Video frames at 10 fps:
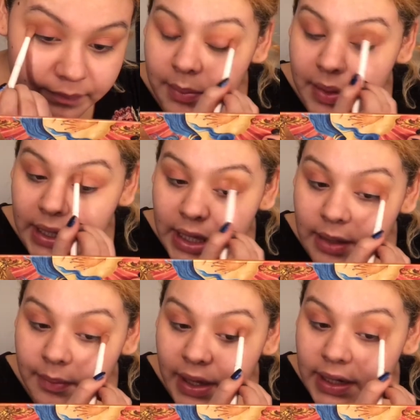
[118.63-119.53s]
Not picking
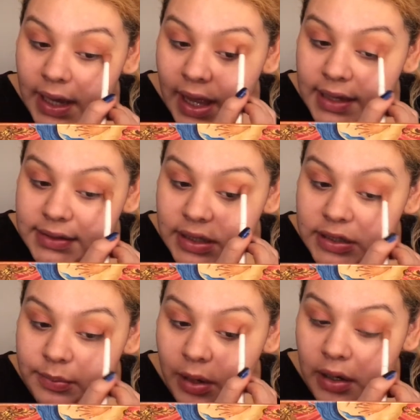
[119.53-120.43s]
up any
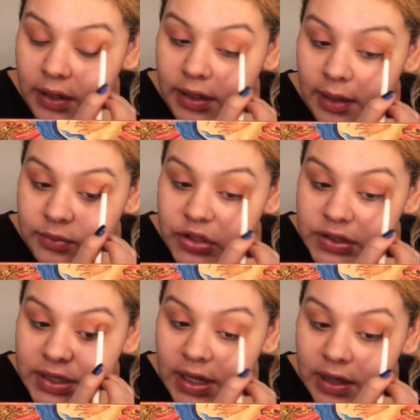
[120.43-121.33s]
excess product, I'm
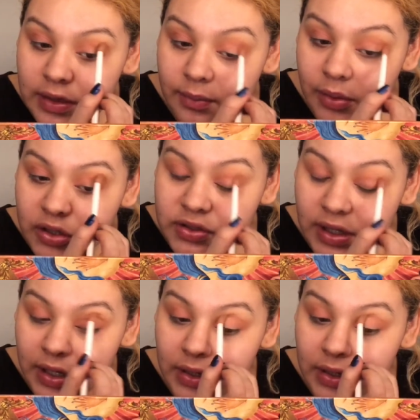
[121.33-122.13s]
just taking the brush that I